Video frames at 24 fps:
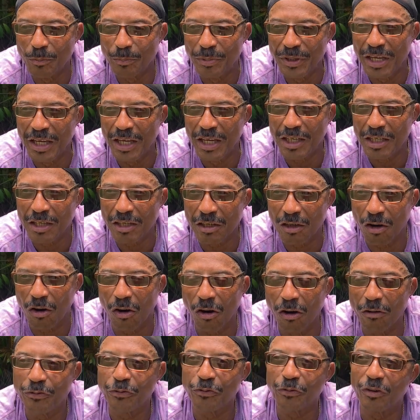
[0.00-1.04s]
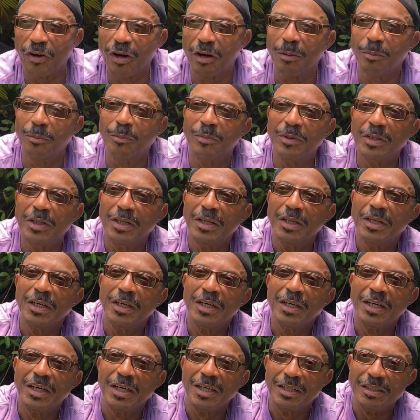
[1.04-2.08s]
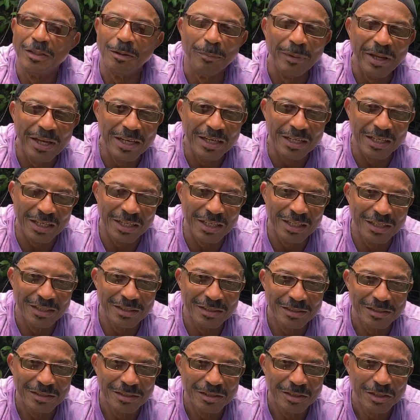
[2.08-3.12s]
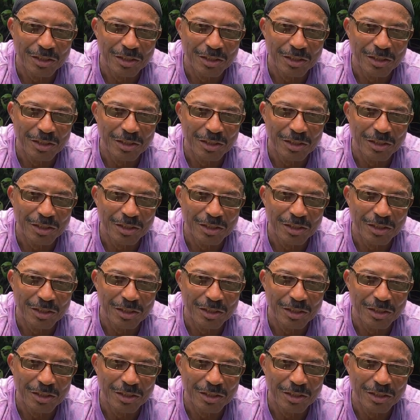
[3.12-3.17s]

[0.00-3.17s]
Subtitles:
being cut off from the mainland,